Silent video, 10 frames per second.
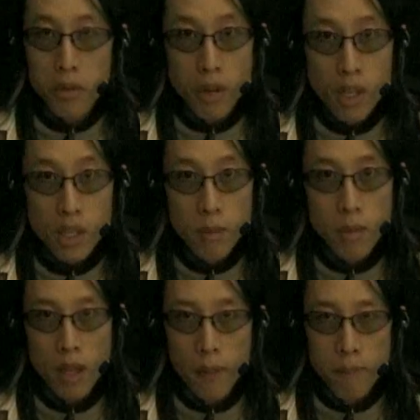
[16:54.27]
going to draw
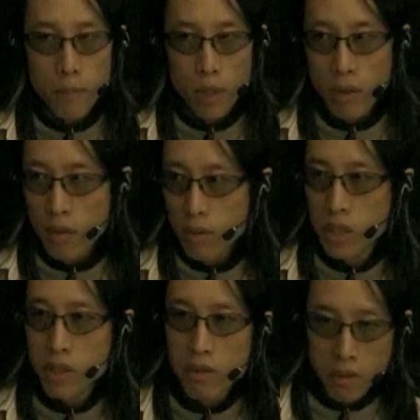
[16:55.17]
something, you know, you
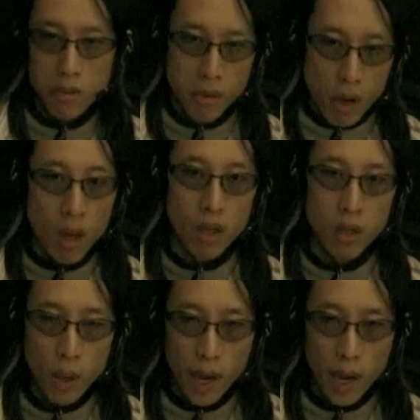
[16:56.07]
don't just go and you draw.